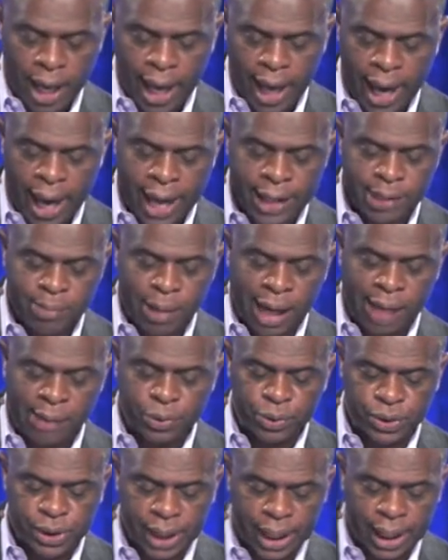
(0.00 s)
And the
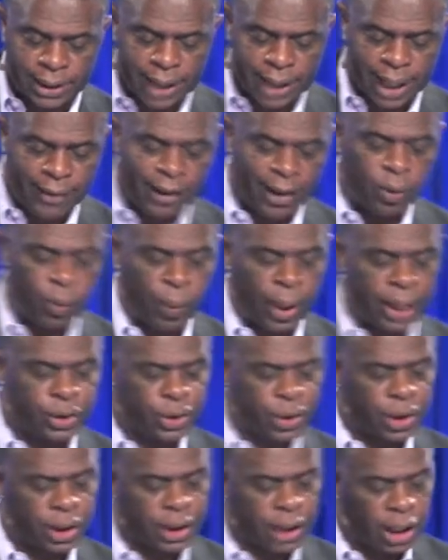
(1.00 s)
Bible says, and they went
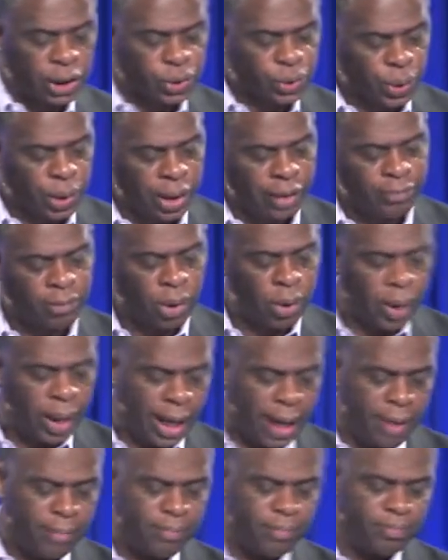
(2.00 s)
to the country of
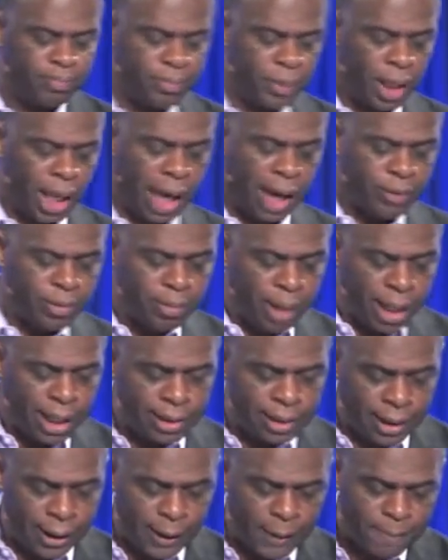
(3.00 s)
Moab and
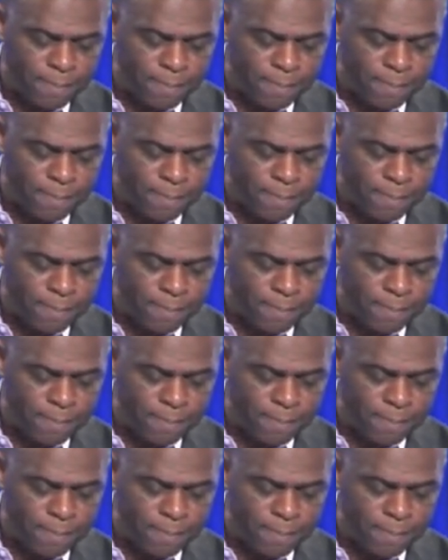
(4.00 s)
remained there.